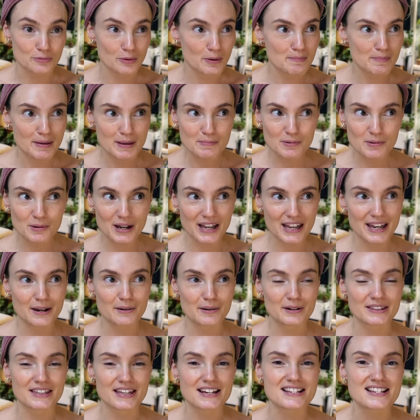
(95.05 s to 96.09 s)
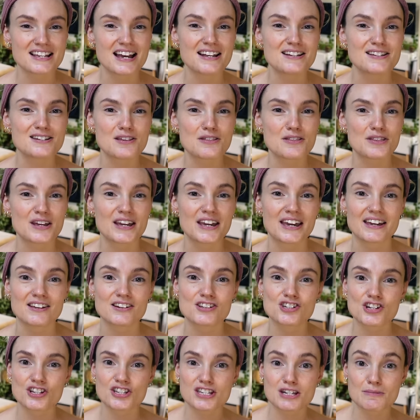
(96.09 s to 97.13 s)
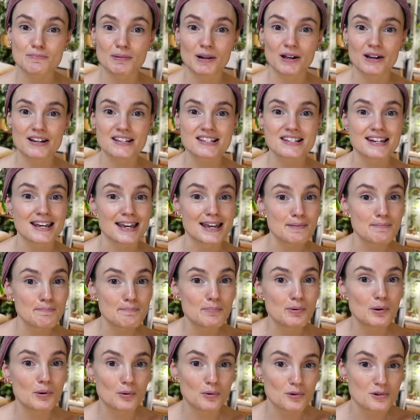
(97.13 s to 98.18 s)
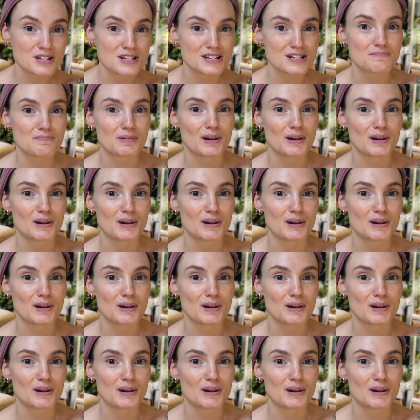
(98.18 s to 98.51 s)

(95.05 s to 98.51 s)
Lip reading: when people hear it, they tend to think it just applies to imported